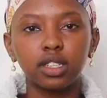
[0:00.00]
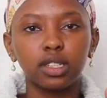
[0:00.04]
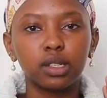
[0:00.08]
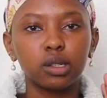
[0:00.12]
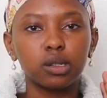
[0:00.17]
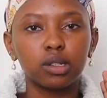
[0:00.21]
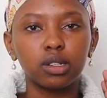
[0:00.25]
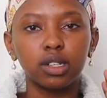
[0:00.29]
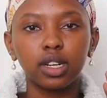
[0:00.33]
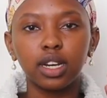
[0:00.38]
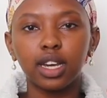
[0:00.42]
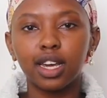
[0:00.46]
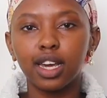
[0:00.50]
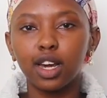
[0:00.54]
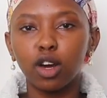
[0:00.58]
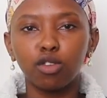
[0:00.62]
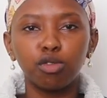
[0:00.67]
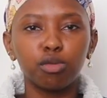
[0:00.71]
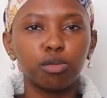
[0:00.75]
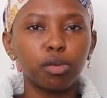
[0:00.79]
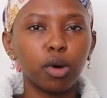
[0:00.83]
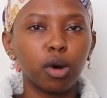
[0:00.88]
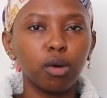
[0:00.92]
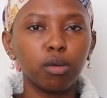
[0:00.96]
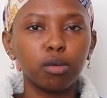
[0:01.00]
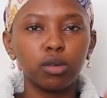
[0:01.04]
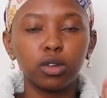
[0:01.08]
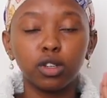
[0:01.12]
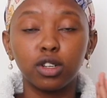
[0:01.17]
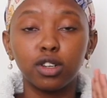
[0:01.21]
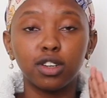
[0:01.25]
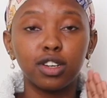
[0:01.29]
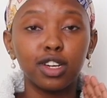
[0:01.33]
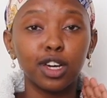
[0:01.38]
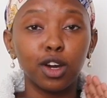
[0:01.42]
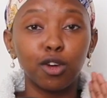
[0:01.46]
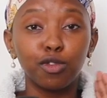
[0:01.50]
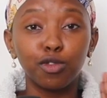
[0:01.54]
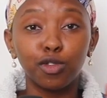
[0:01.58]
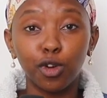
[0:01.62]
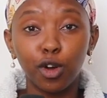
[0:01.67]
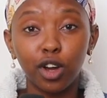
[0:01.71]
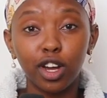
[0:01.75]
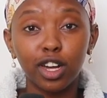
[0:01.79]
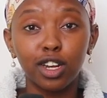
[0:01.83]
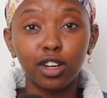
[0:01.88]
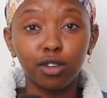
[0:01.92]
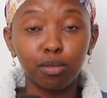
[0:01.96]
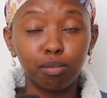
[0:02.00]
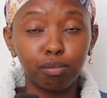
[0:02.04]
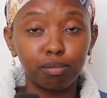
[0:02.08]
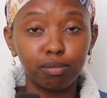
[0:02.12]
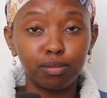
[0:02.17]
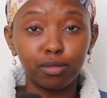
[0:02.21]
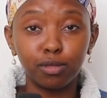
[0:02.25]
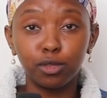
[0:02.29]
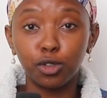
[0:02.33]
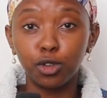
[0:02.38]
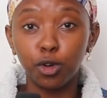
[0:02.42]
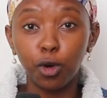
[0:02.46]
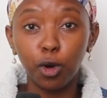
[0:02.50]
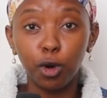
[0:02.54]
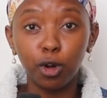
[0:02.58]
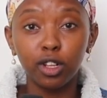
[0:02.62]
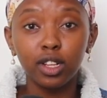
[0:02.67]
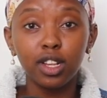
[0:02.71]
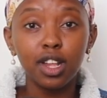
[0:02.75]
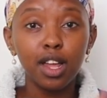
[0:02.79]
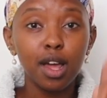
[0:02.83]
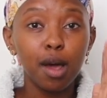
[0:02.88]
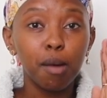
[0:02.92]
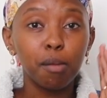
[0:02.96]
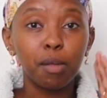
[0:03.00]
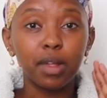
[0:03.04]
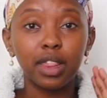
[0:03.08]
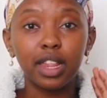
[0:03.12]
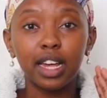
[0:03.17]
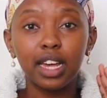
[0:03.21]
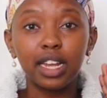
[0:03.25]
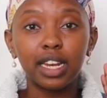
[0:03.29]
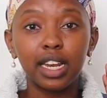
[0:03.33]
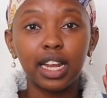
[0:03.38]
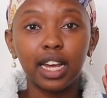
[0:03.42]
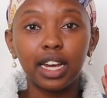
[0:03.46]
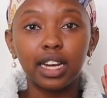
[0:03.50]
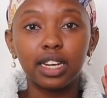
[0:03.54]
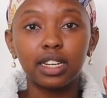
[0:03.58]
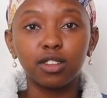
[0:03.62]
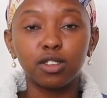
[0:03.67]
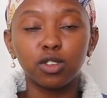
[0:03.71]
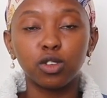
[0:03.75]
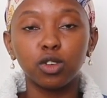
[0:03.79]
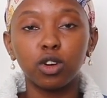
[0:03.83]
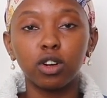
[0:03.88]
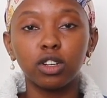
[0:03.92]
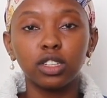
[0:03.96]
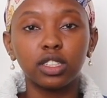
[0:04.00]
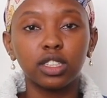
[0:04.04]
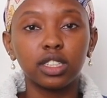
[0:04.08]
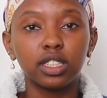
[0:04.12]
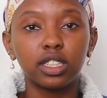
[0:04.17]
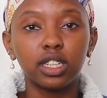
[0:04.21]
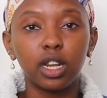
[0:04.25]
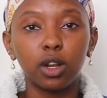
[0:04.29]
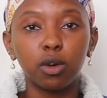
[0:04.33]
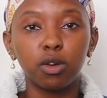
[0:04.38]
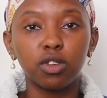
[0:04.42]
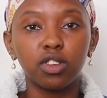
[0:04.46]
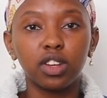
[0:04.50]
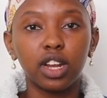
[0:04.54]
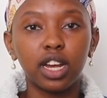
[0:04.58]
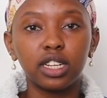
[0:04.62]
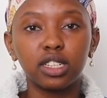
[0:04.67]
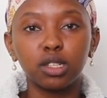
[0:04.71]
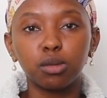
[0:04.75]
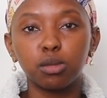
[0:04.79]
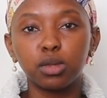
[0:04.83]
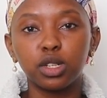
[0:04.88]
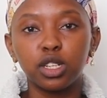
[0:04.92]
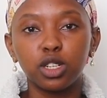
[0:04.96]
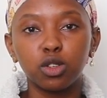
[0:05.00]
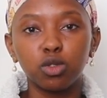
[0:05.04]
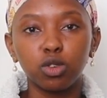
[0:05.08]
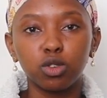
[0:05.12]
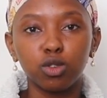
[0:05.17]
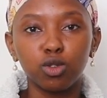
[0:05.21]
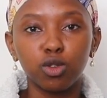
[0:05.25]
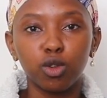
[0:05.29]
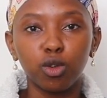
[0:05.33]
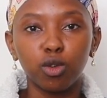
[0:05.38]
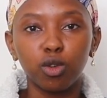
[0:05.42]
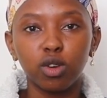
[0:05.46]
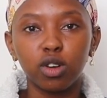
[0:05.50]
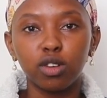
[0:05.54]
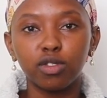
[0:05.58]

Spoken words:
is a king of pop, king of rock and role, but then like his songs because na intimidate what was looking